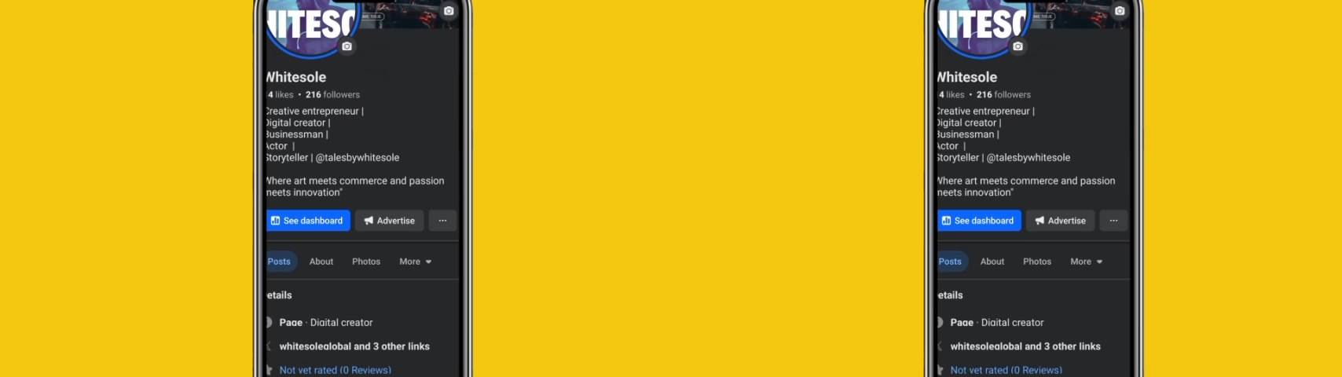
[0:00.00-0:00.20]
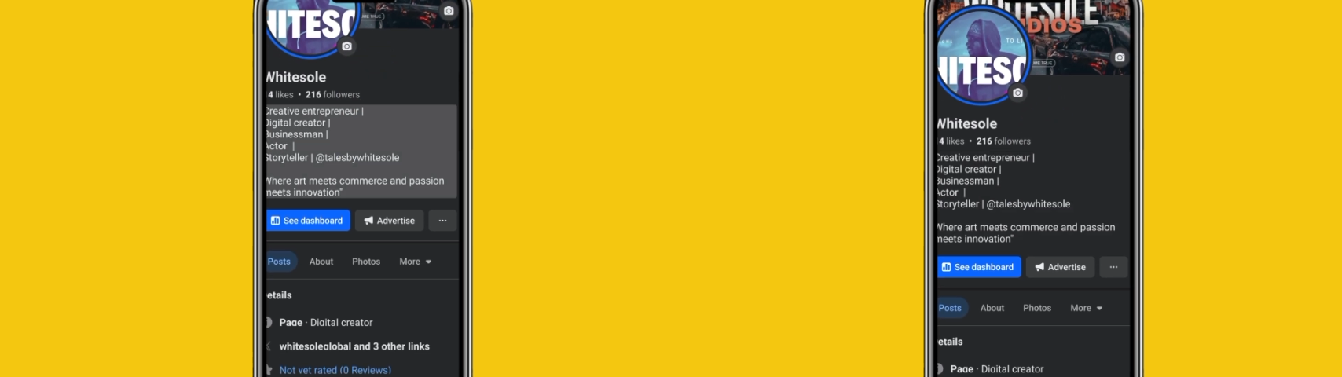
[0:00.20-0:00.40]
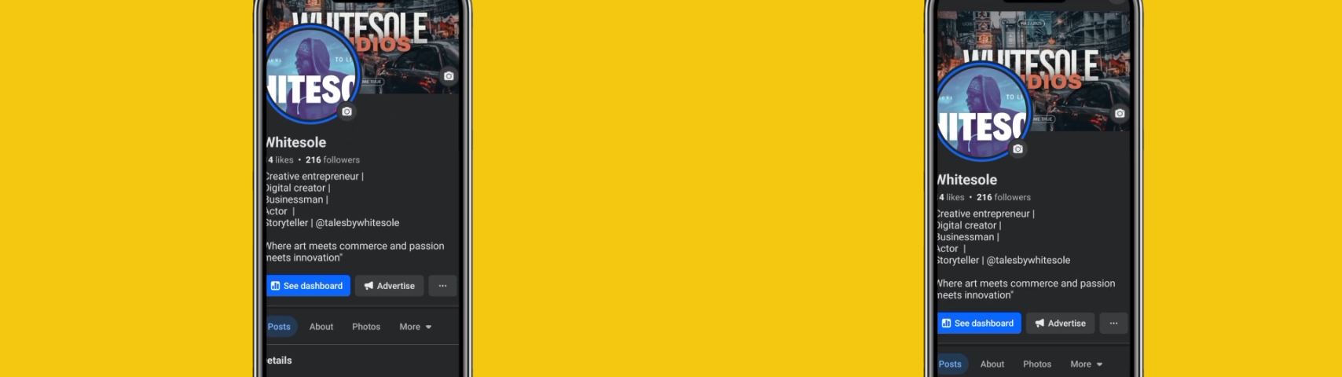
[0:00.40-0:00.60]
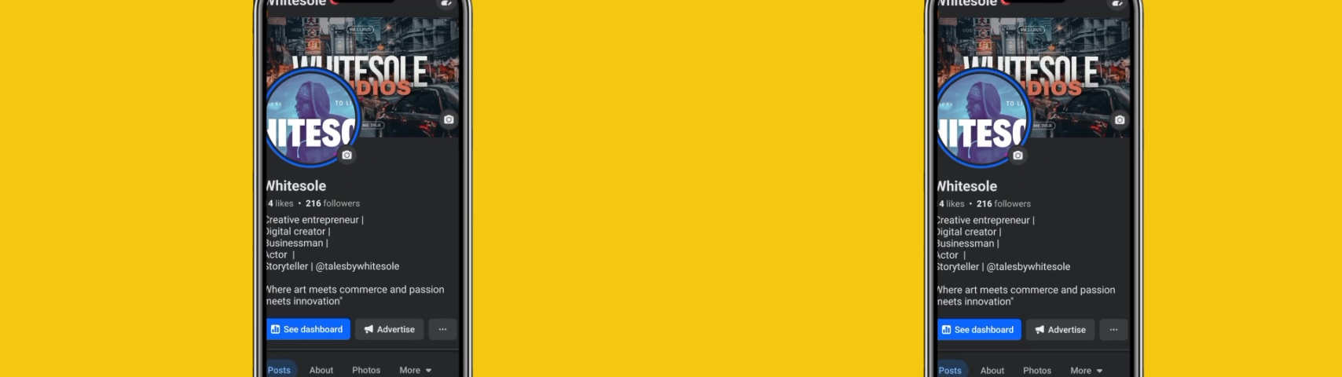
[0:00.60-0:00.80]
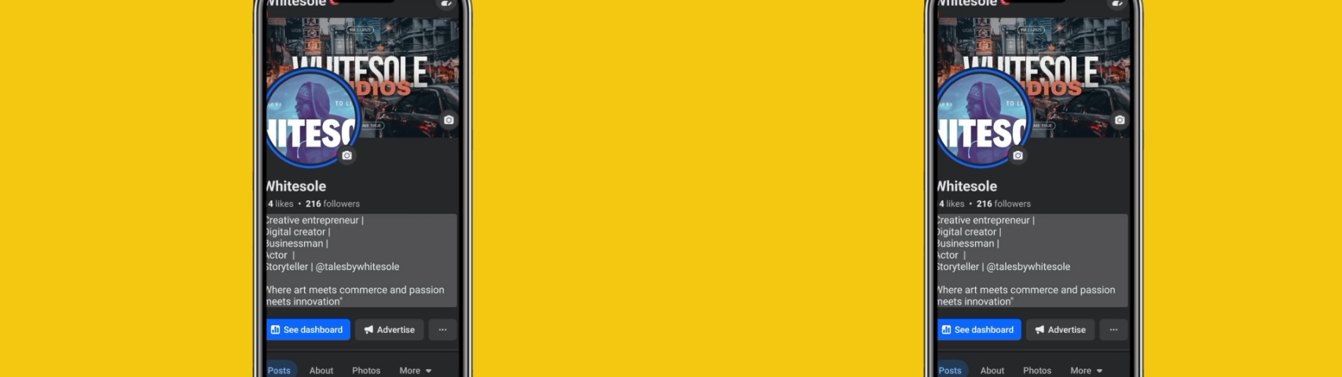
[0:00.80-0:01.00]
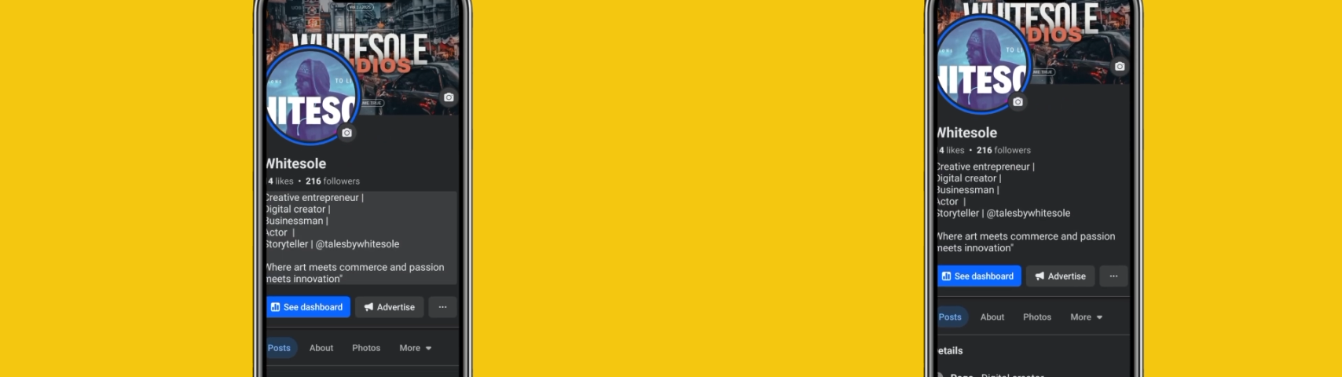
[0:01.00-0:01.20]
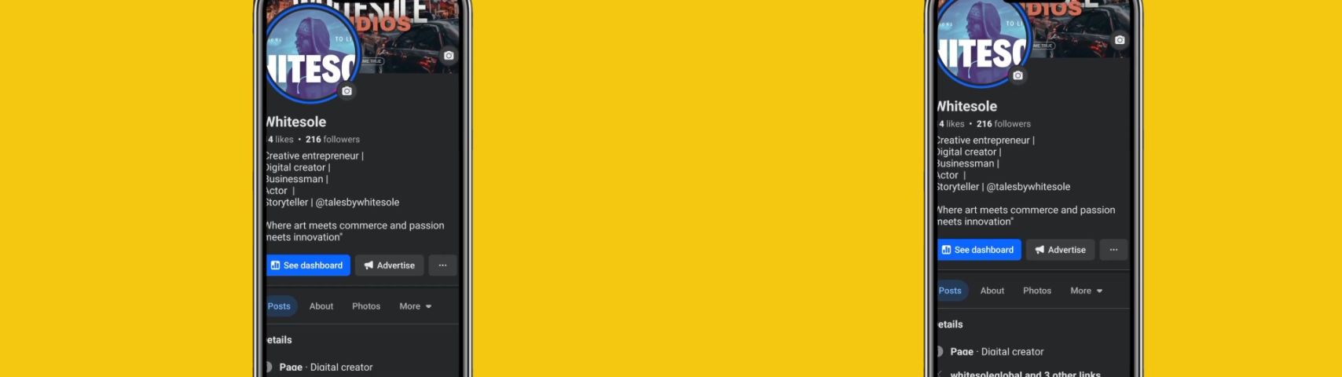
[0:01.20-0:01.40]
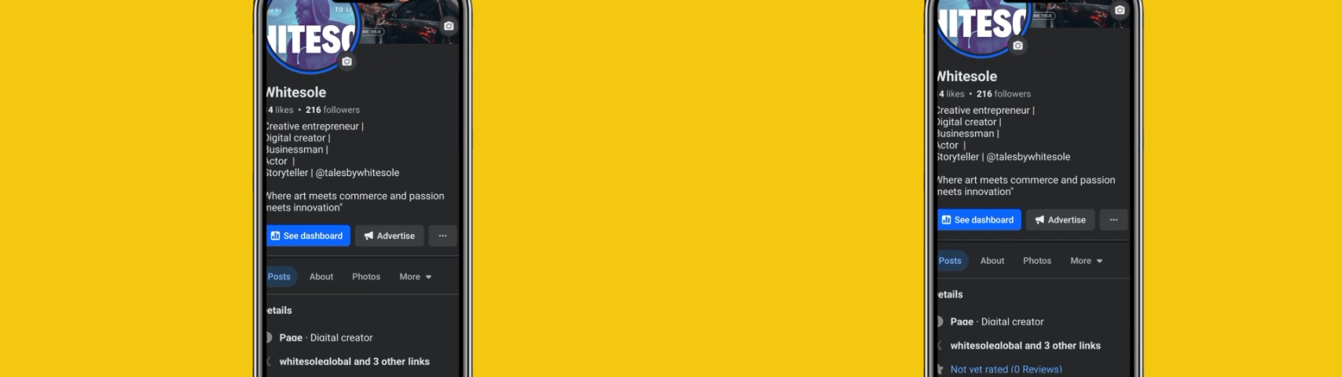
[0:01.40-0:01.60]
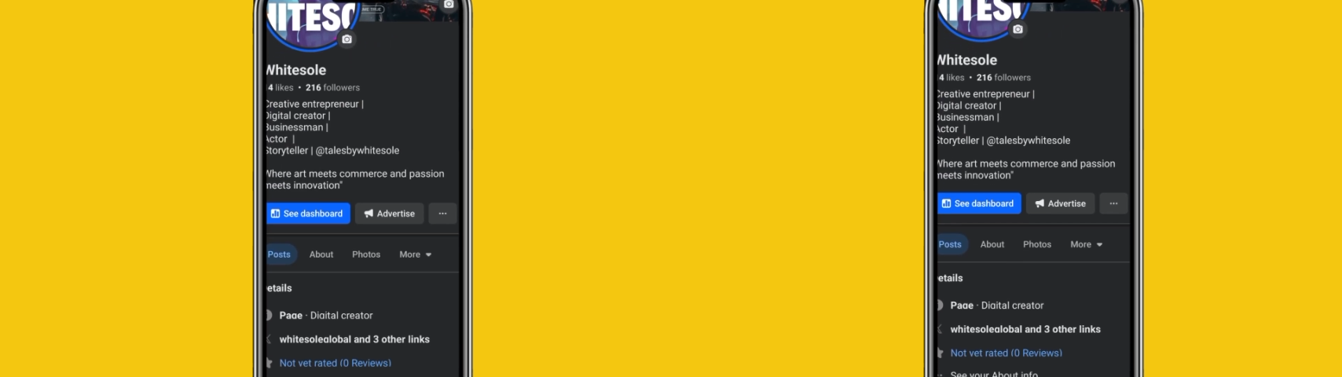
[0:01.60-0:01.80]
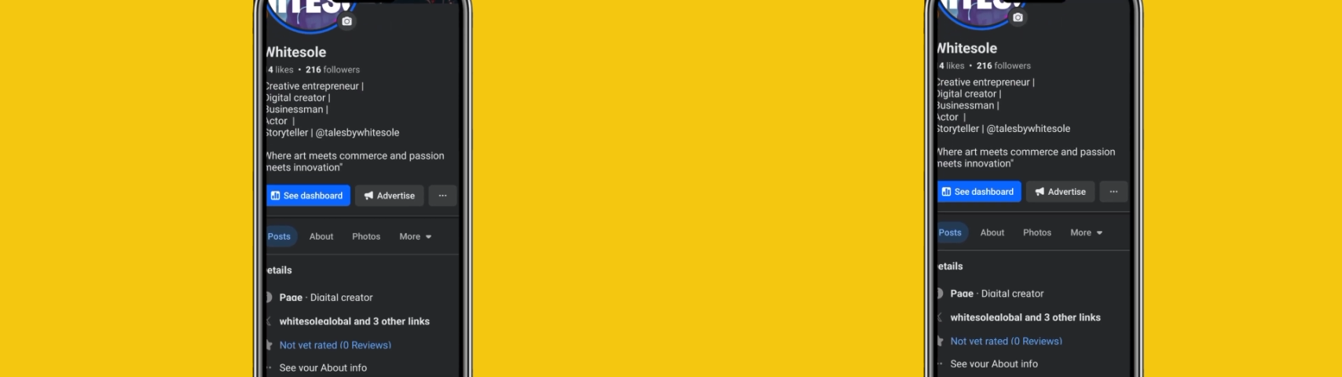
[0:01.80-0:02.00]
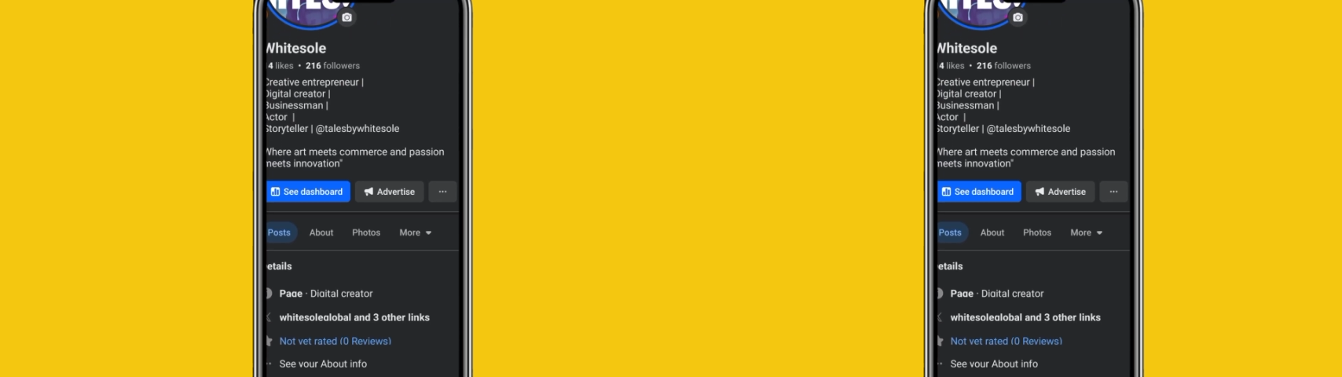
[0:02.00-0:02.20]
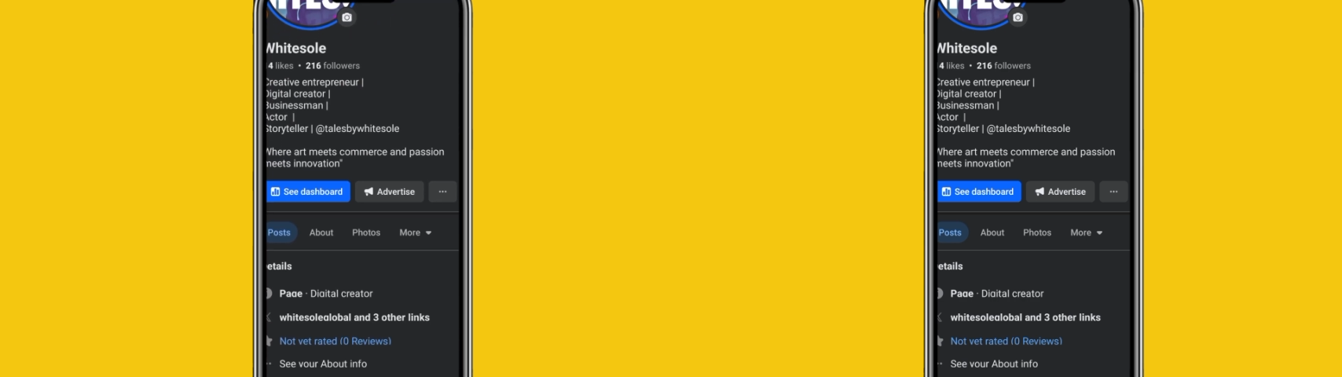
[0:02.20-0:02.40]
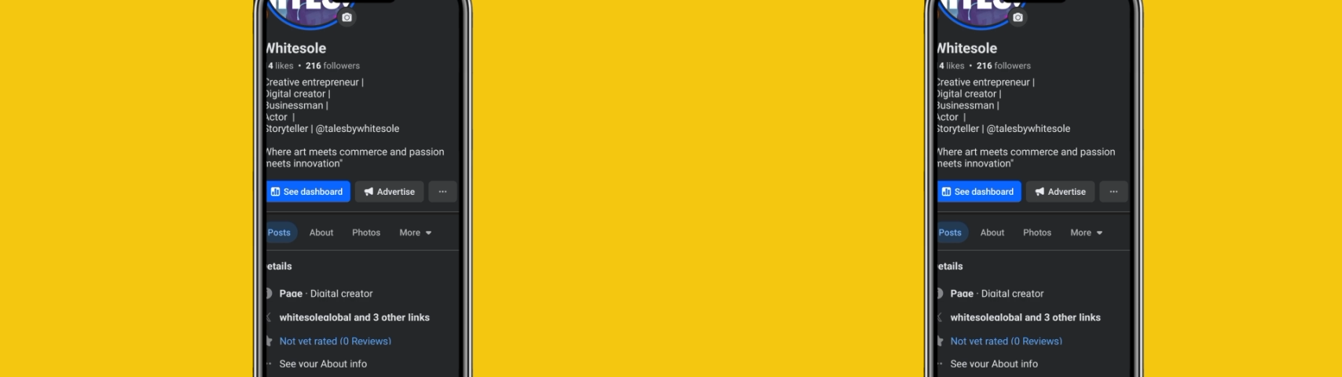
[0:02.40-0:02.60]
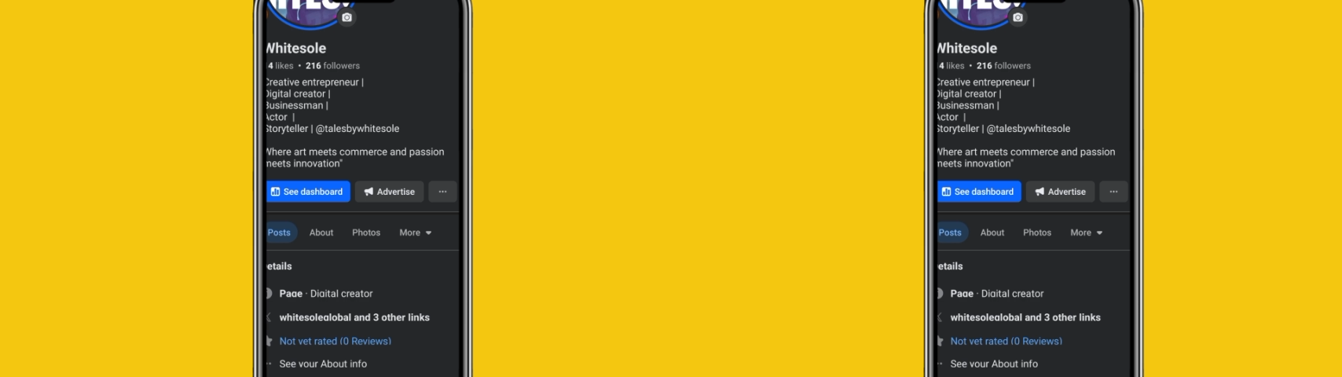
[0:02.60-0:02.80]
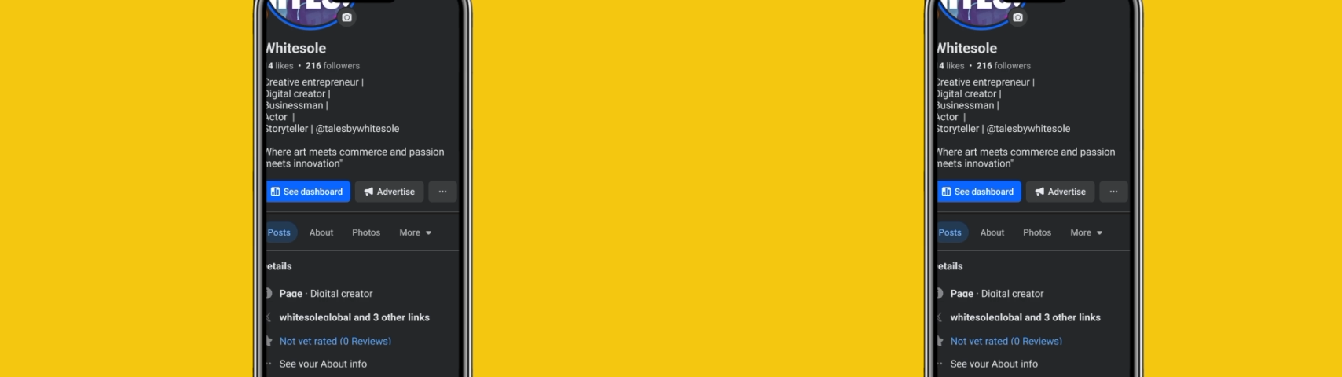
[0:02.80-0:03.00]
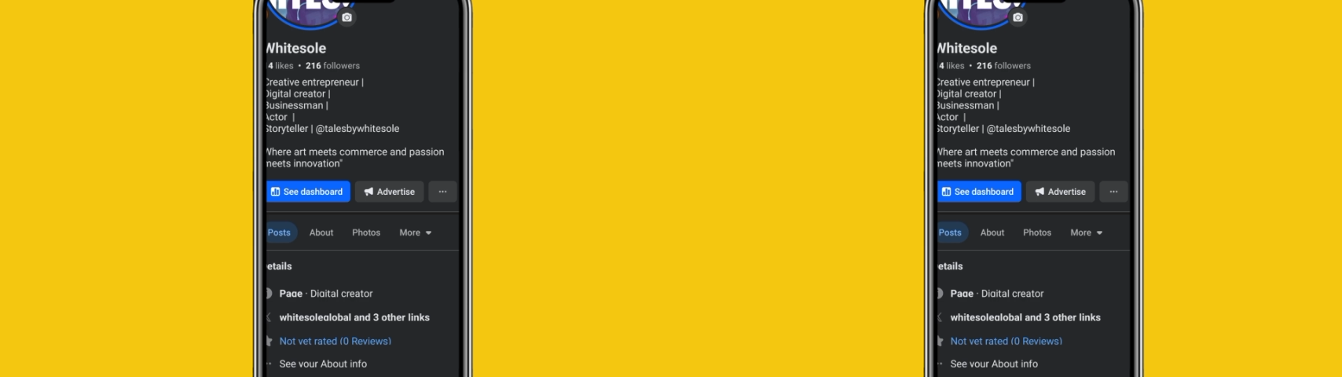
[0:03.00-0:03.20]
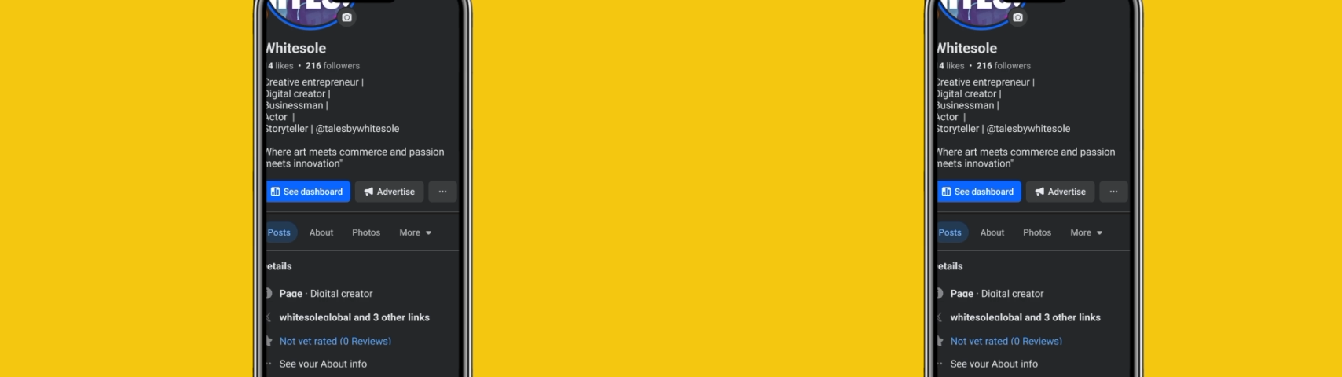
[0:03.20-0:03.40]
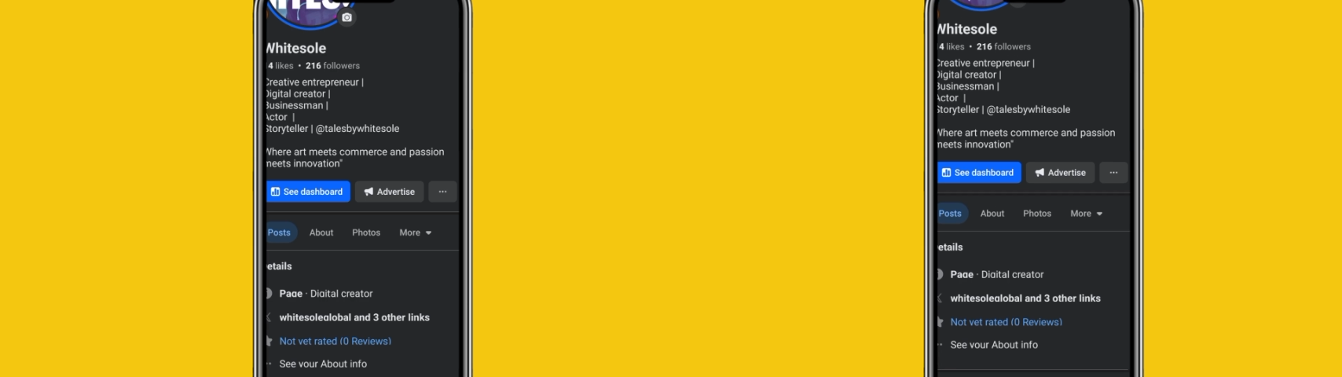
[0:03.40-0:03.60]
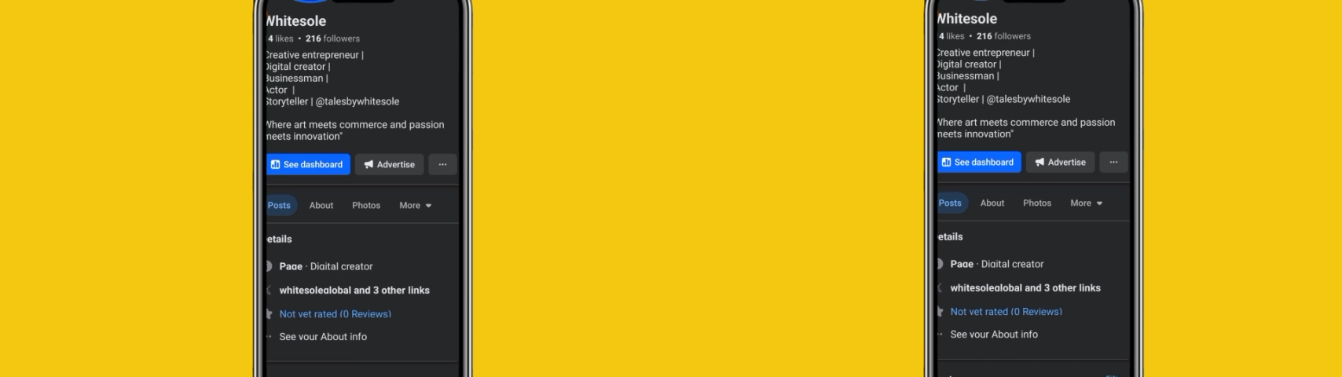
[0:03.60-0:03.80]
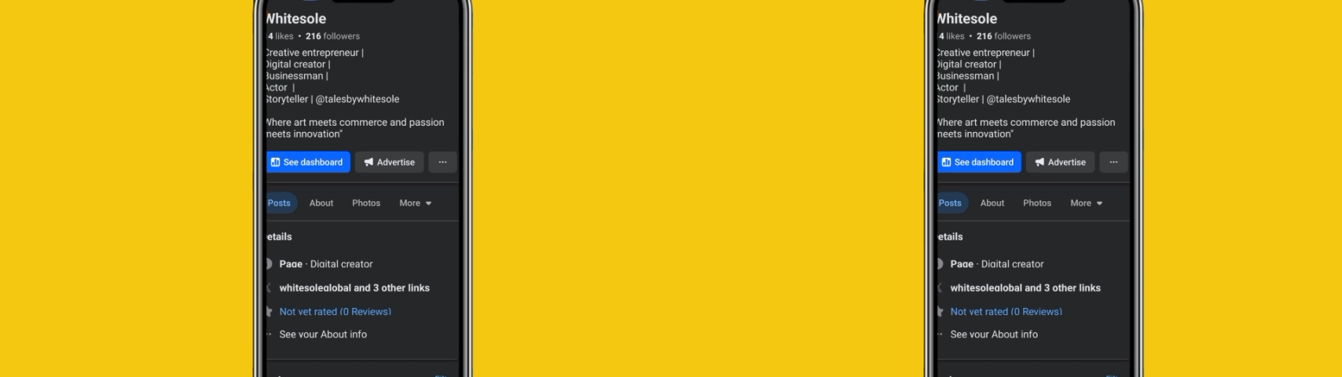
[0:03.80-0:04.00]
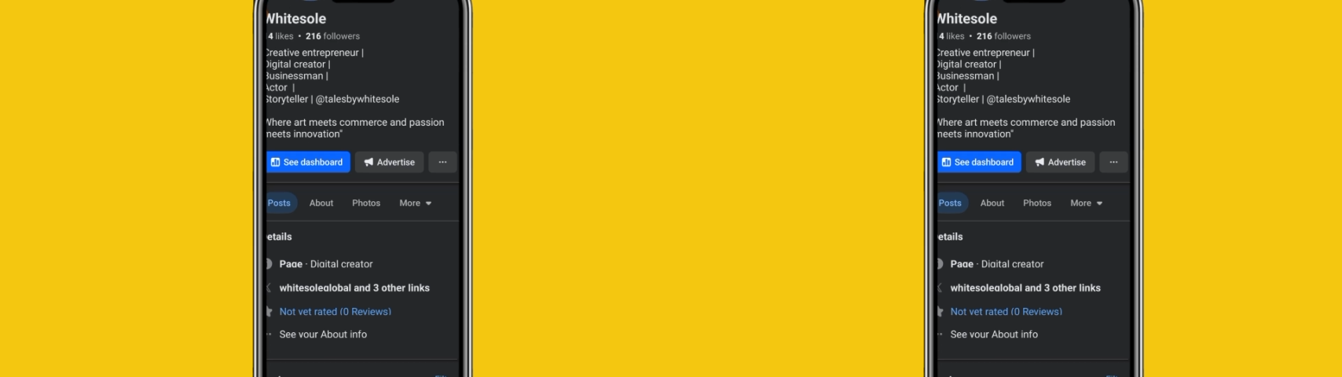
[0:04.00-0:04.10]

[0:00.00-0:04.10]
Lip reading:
No face is visible, so there are no lips to read.